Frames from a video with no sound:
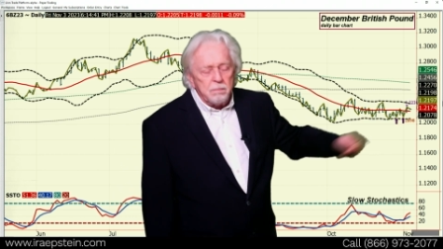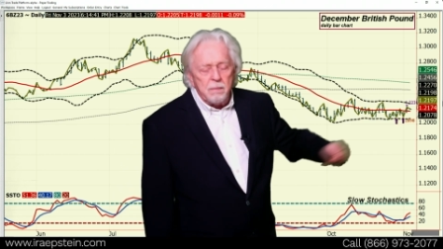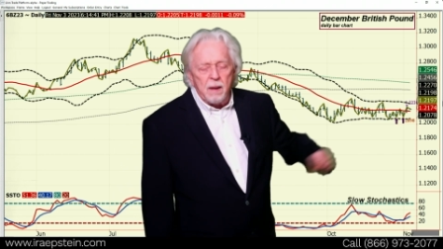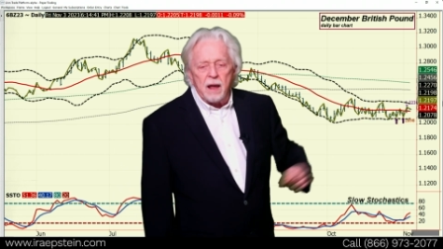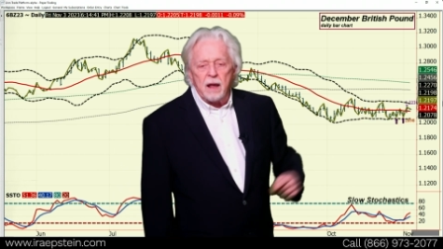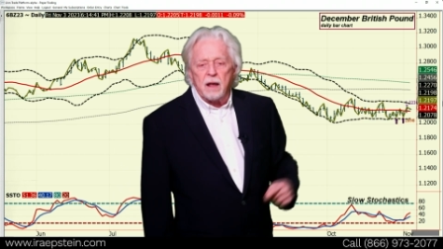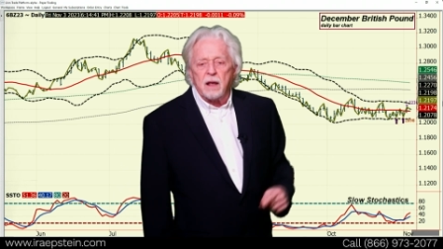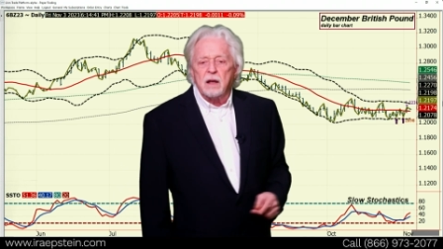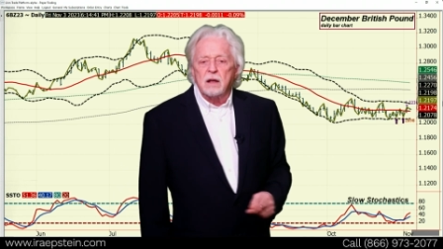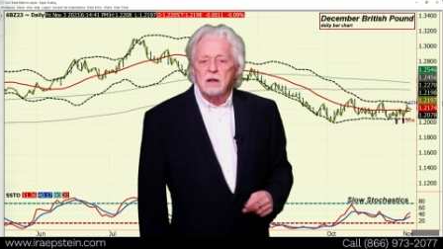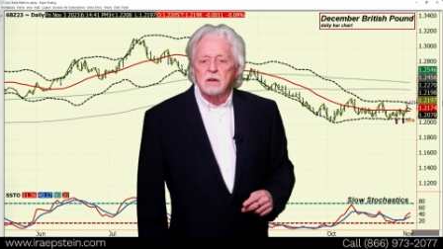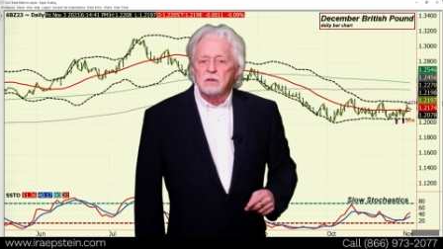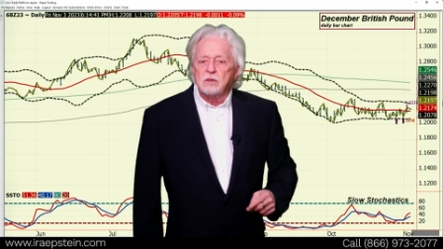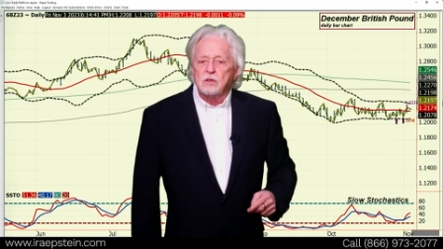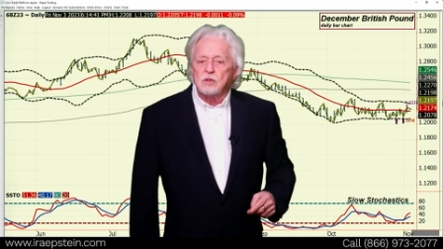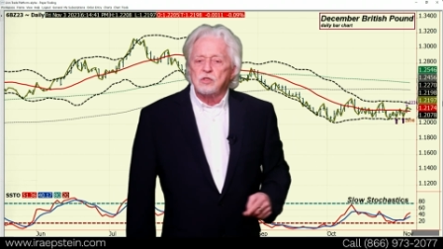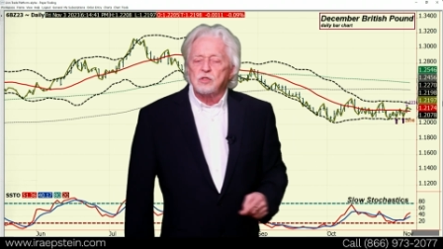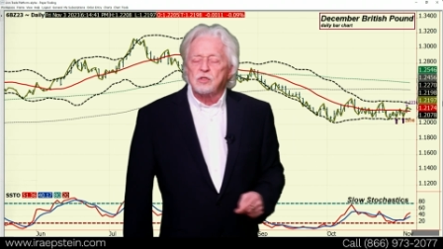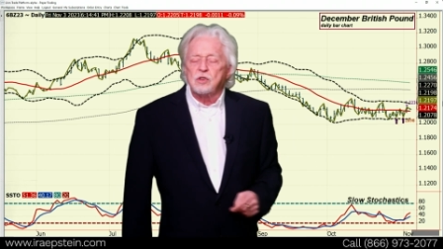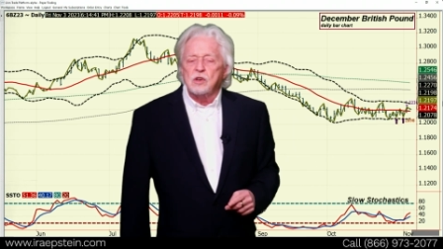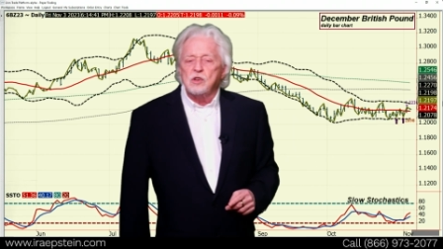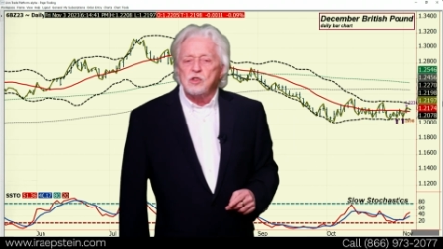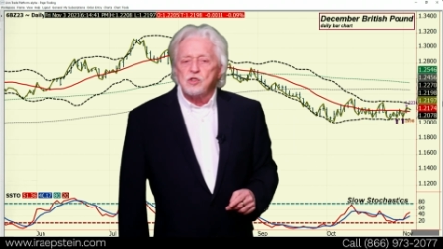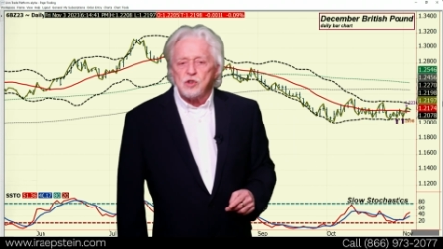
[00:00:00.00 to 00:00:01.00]
making a
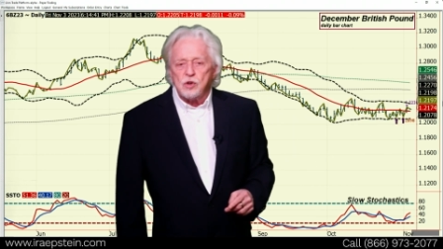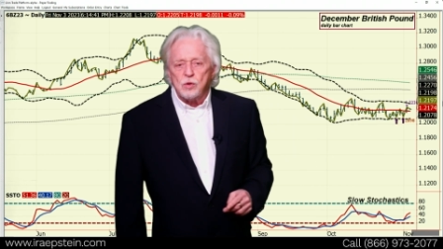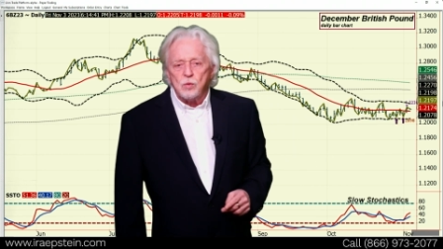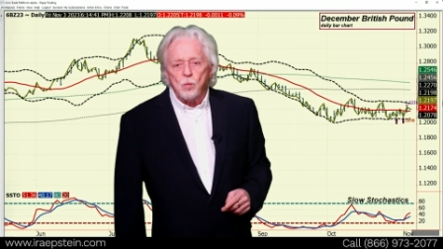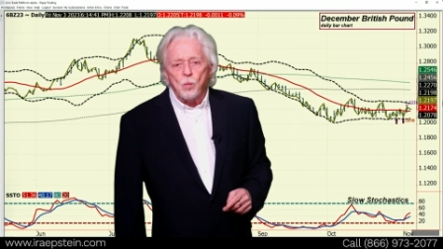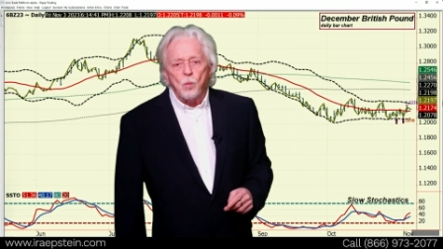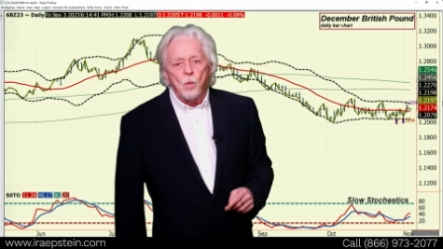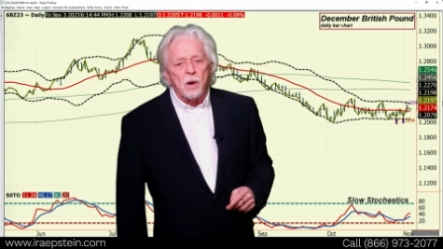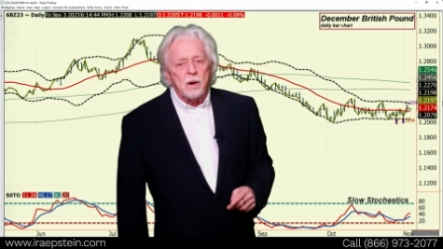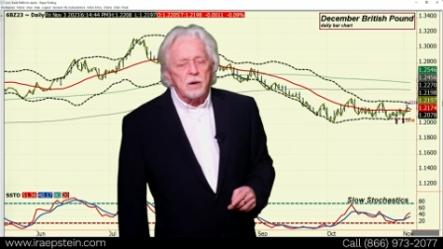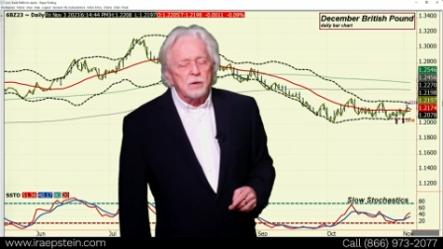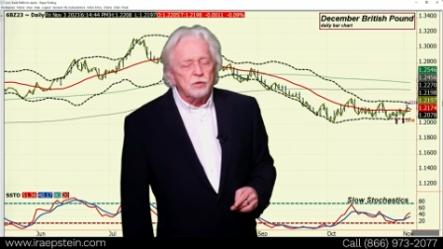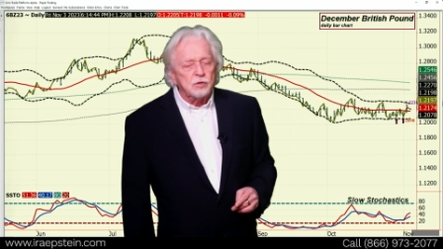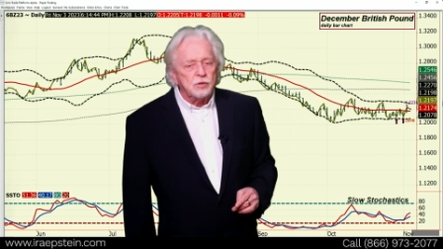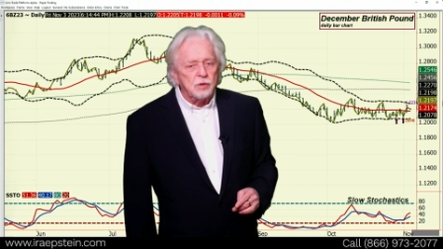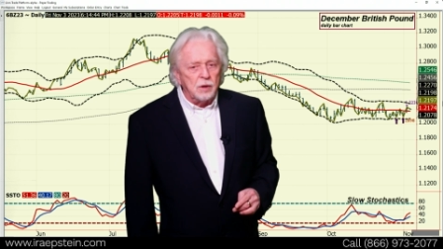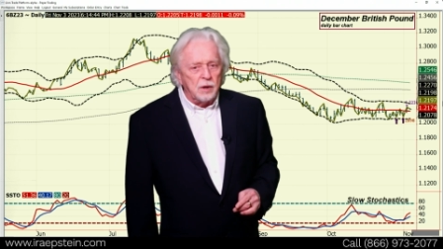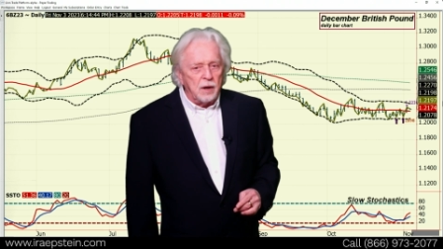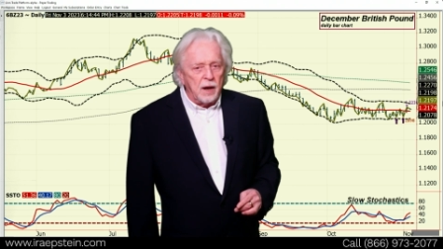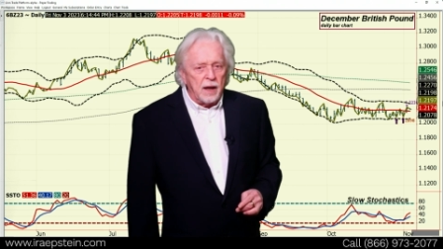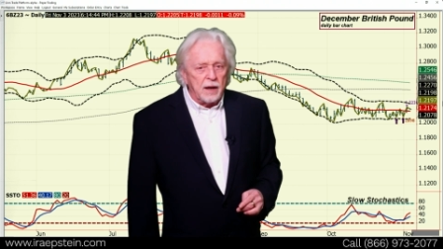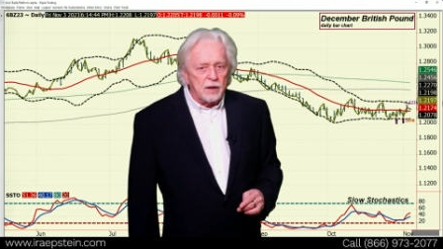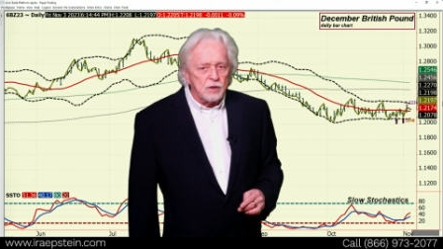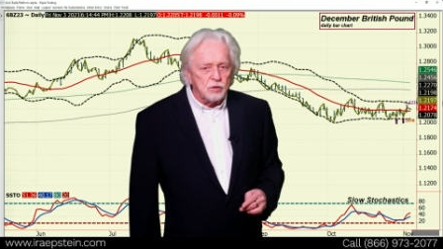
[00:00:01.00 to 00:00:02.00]
decision. What is the
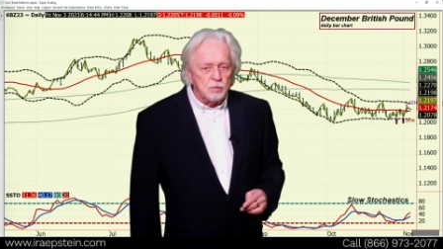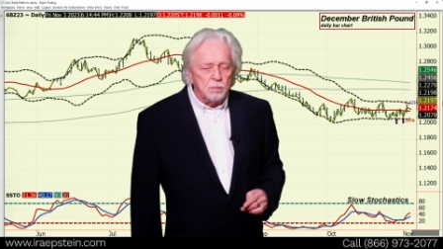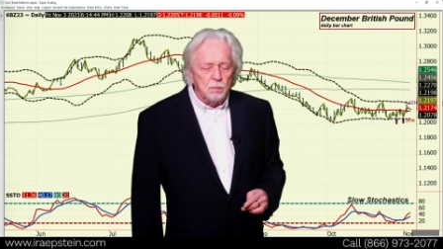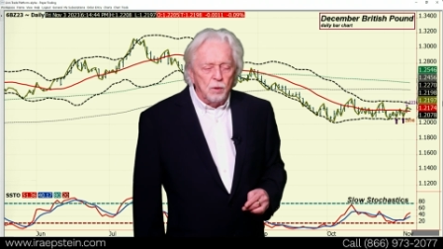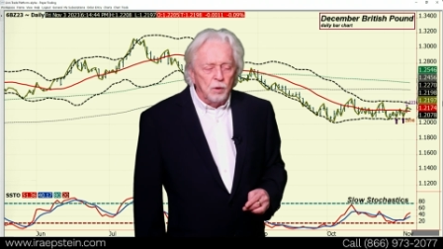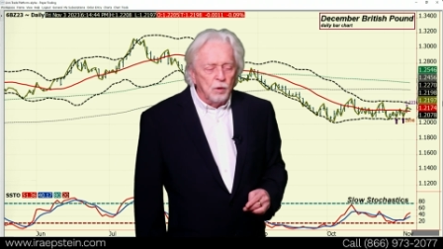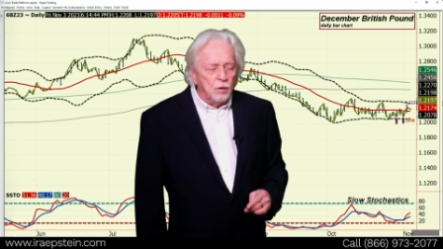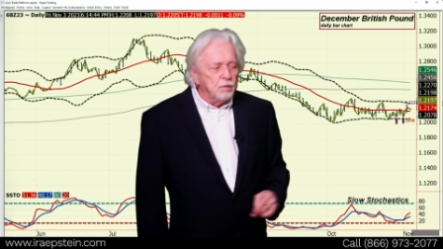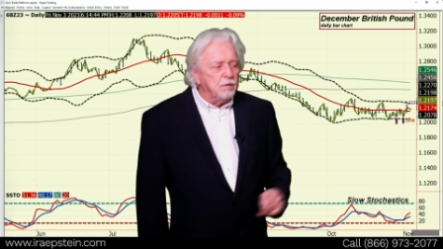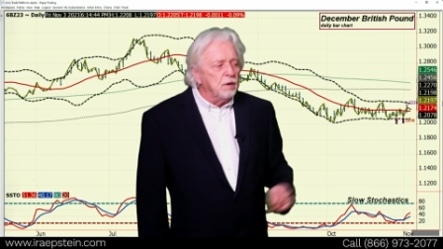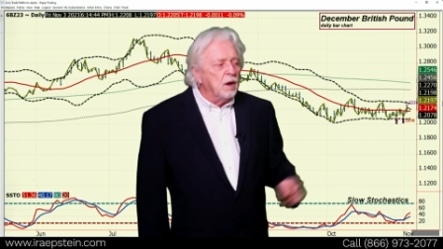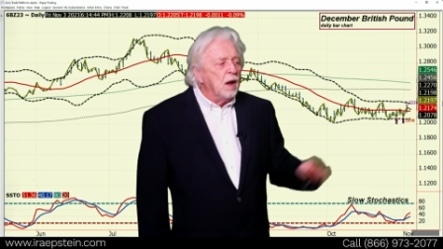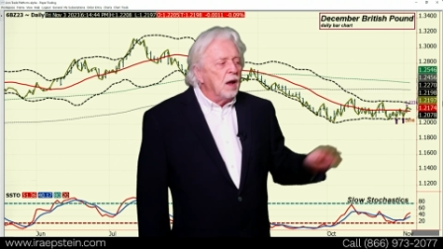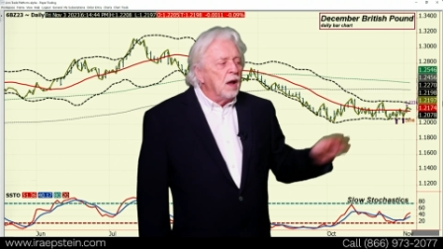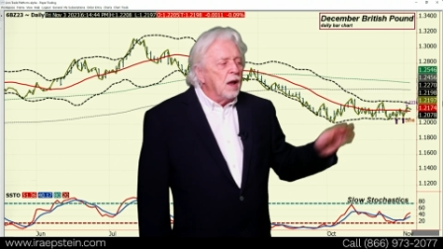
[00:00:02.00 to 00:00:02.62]
next move?